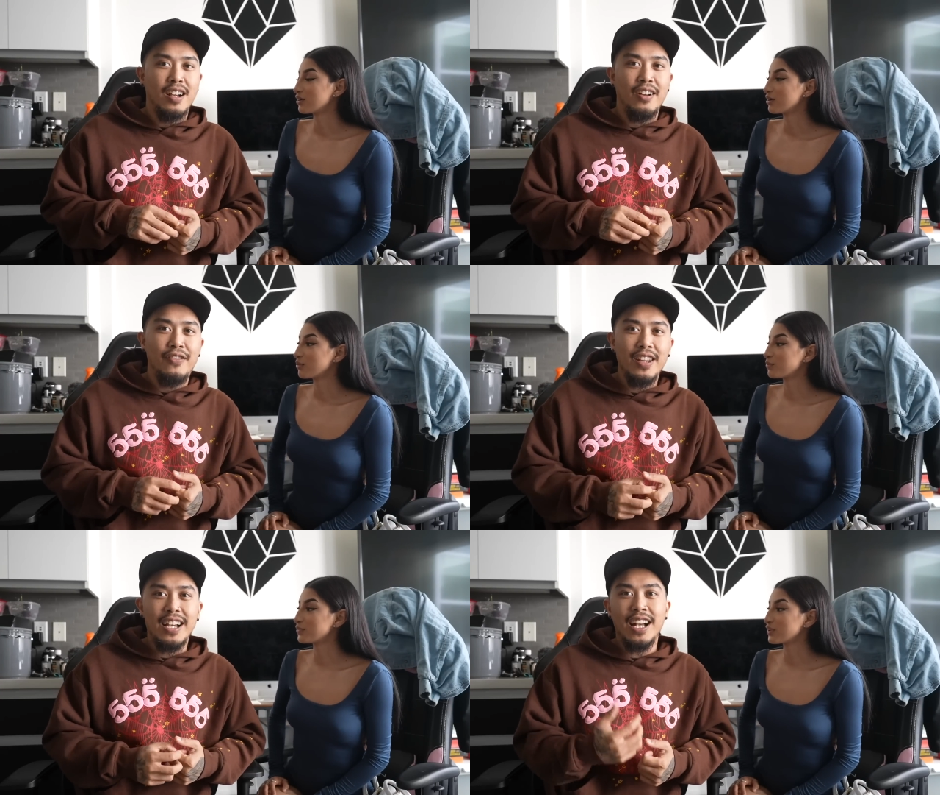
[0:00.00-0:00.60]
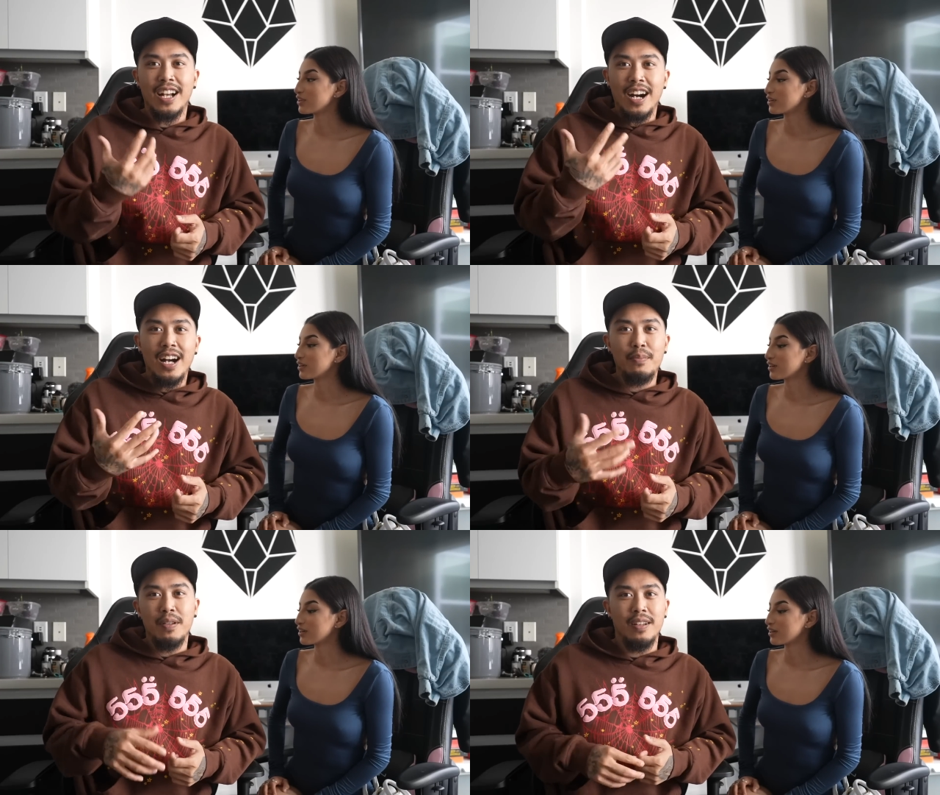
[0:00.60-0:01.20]
Speaker 1: I feel like a
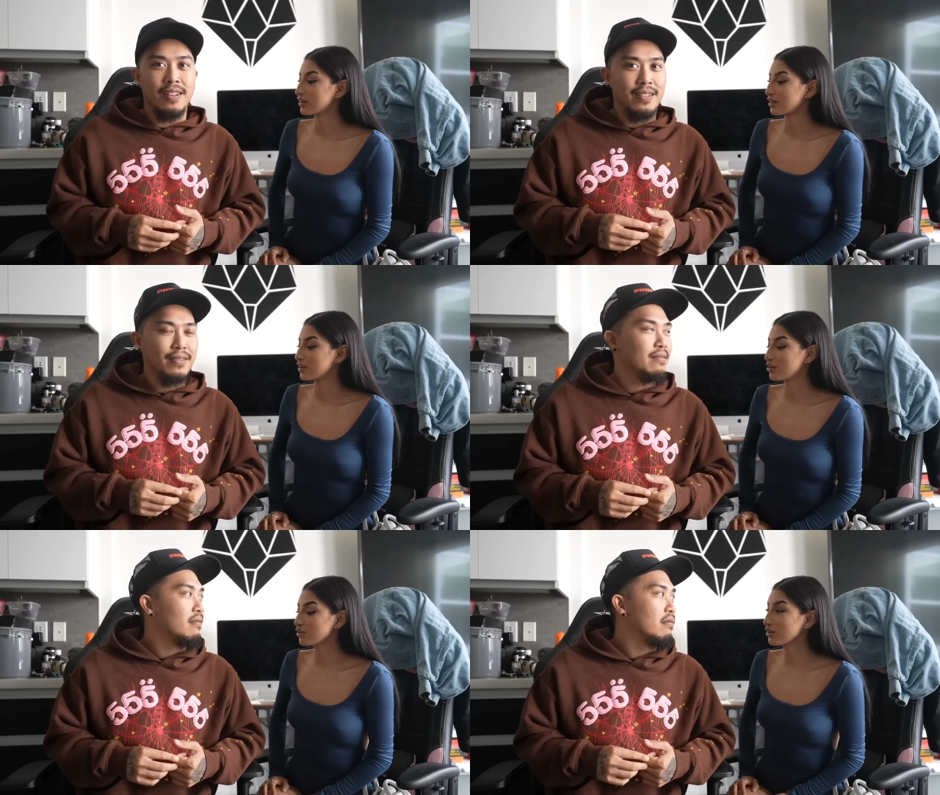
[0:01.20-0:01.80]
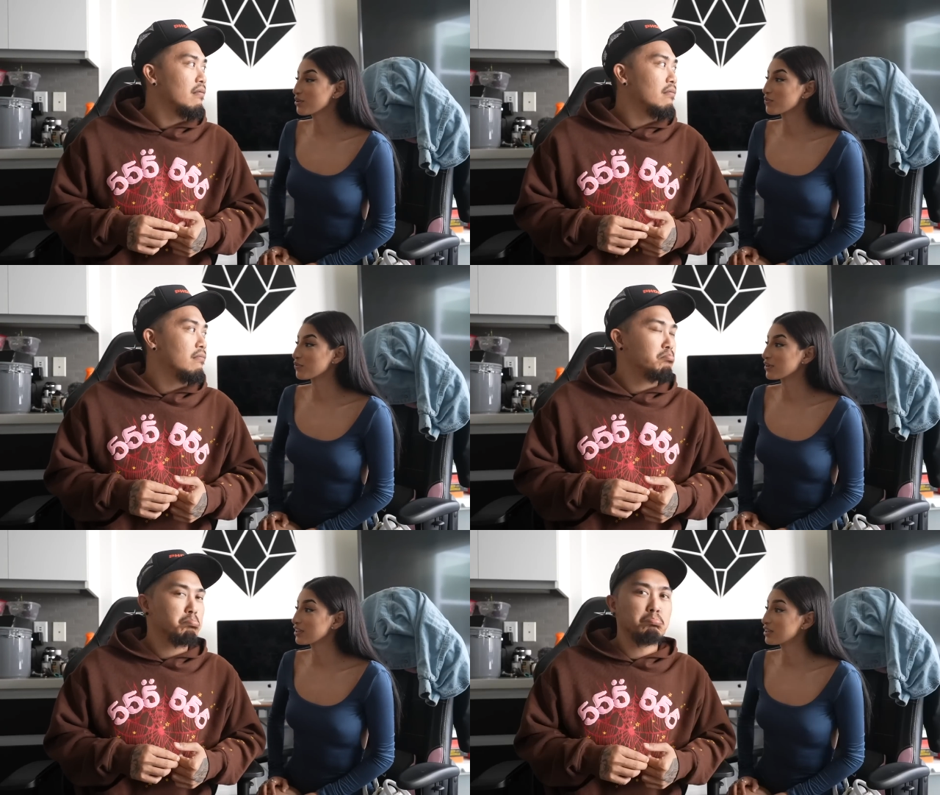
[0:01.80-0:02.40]
goblin.
Speaker 2: You are
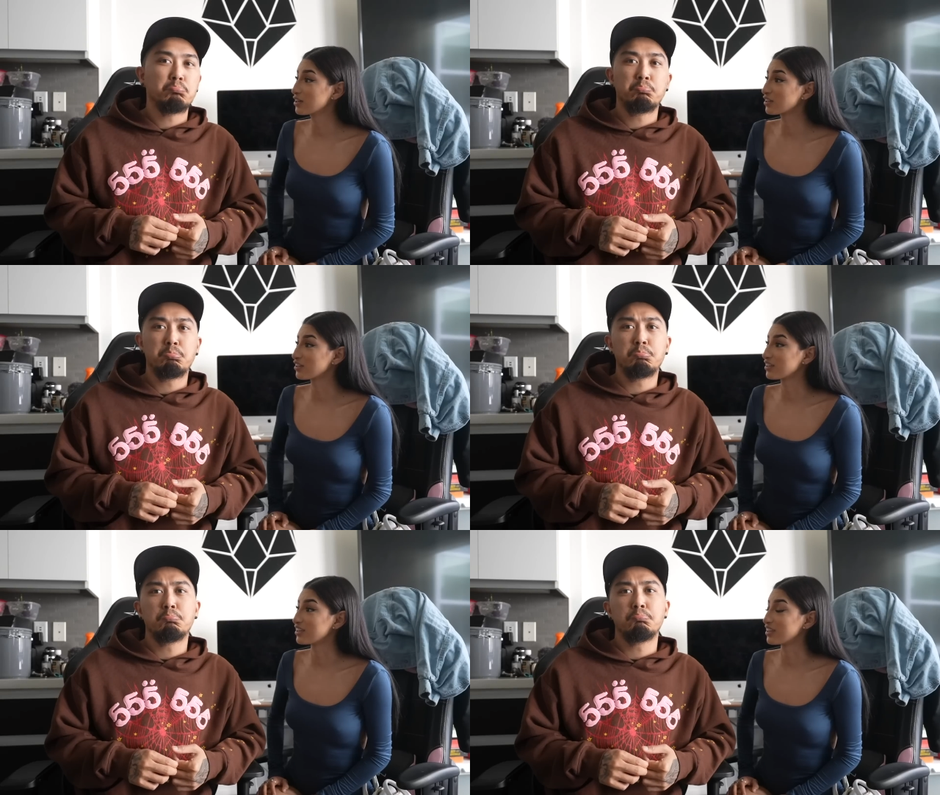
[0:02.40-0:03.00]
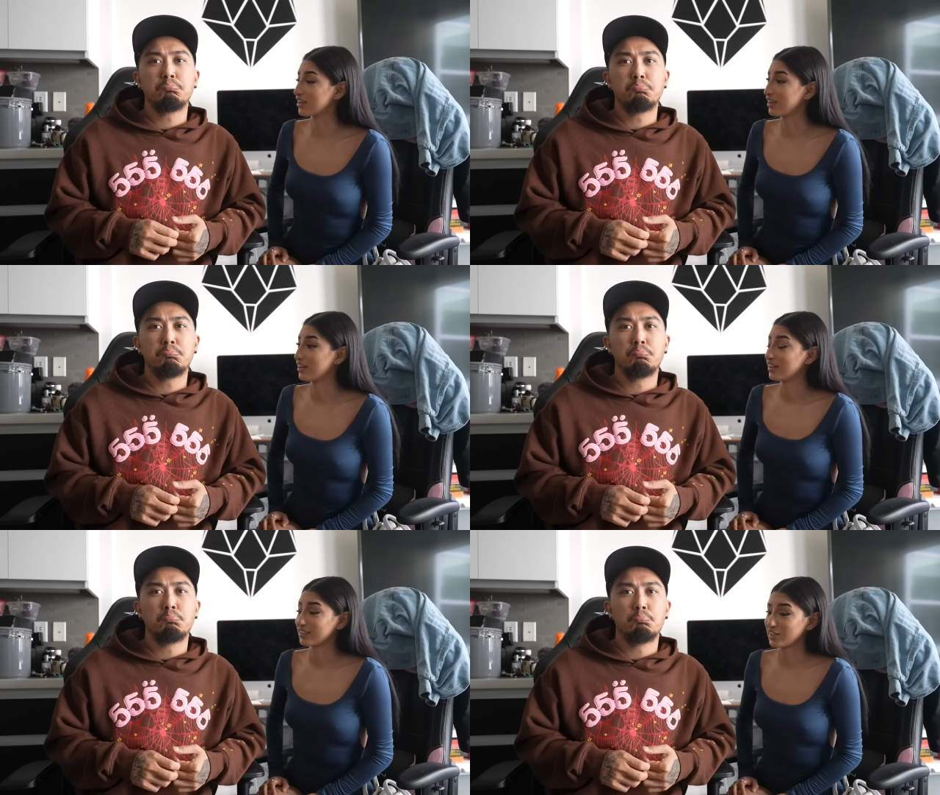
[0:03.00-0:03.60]
really good
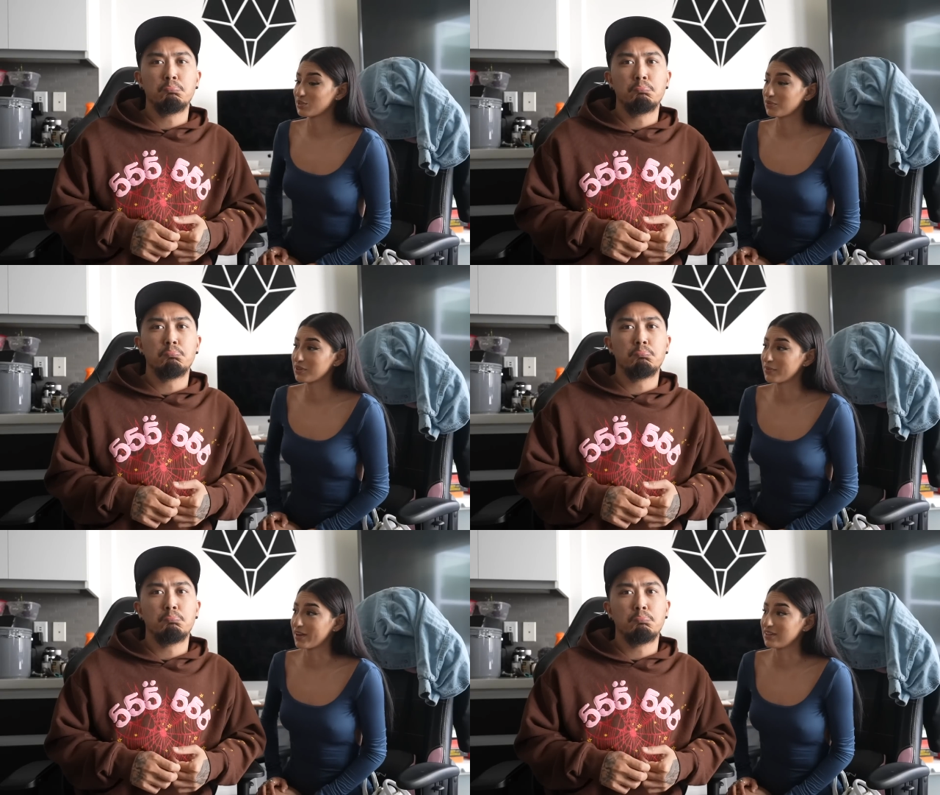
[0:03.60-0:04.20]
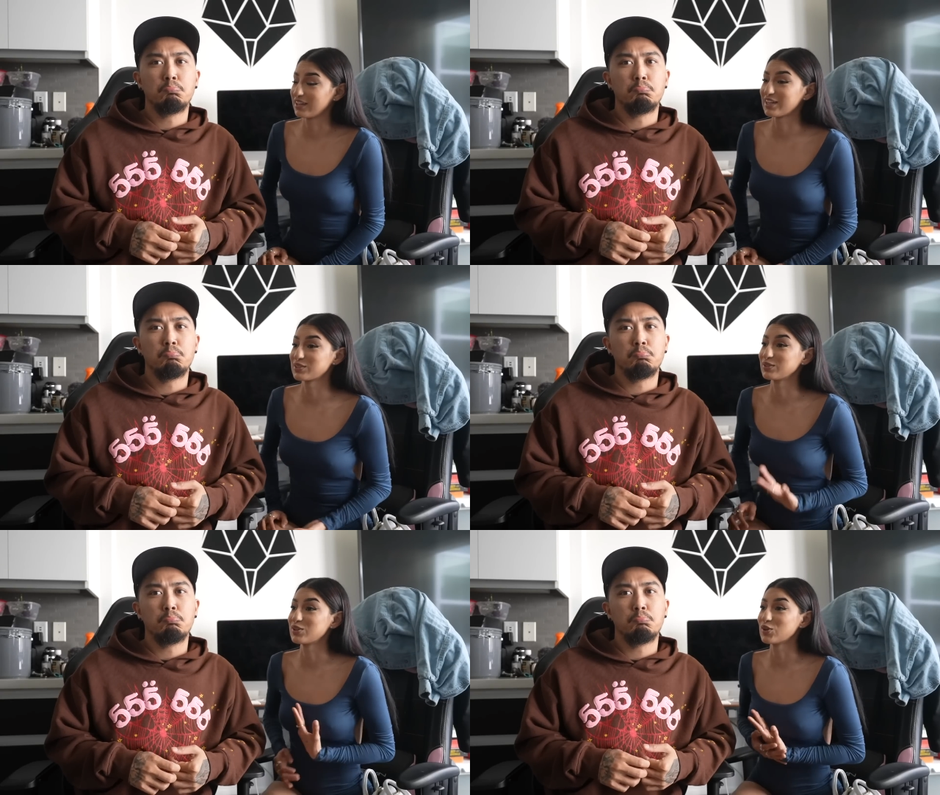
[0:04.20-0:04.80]
looking. That's one of my.
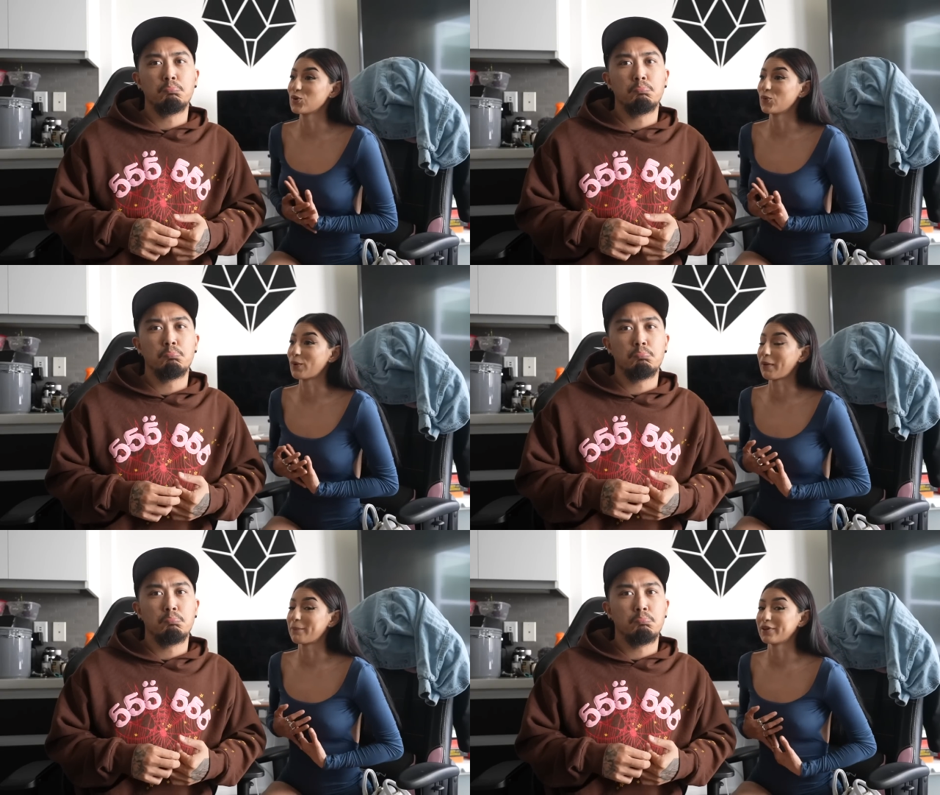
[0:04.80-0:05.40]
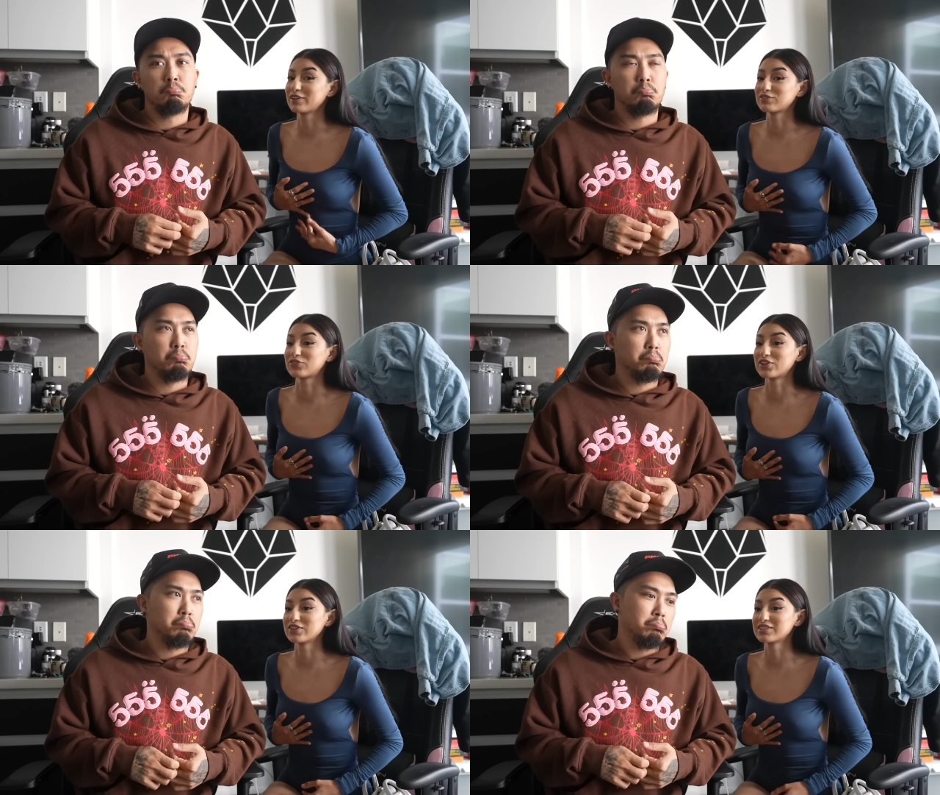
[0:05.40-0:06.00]
That's you know one of my biggest
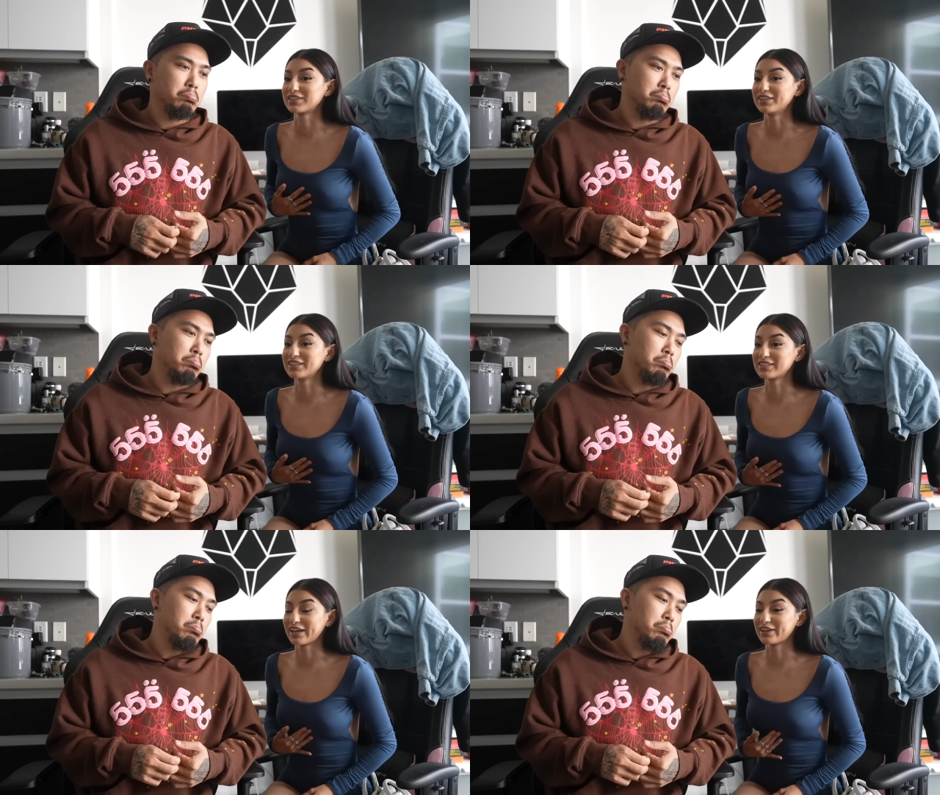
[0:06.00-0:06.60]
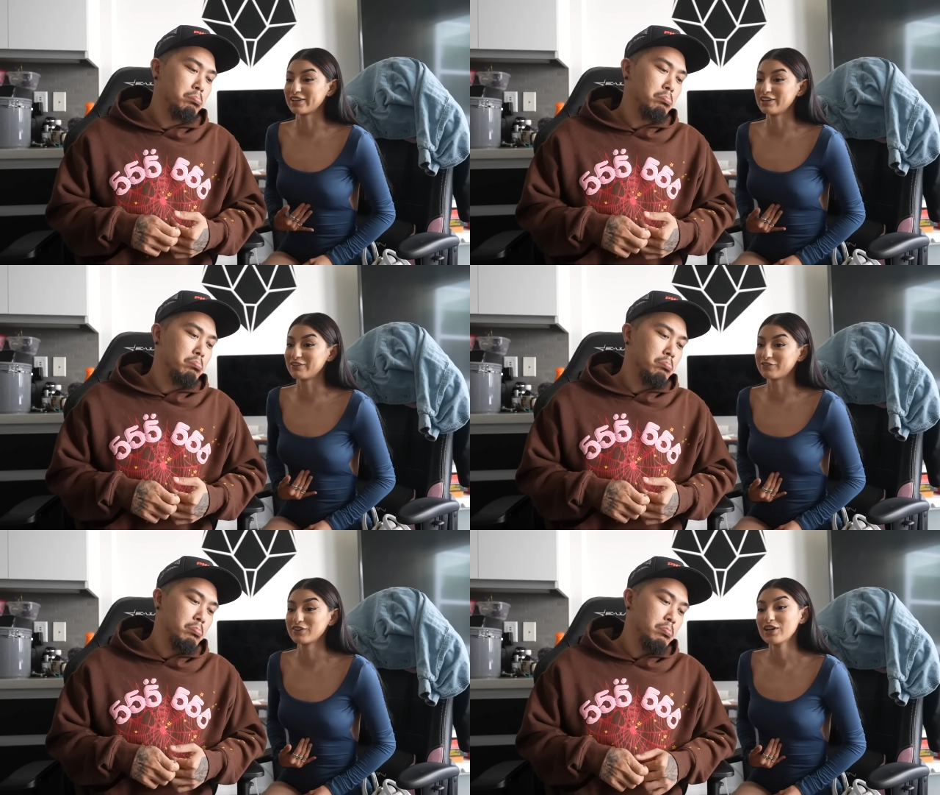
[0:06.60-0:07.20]
fears is like if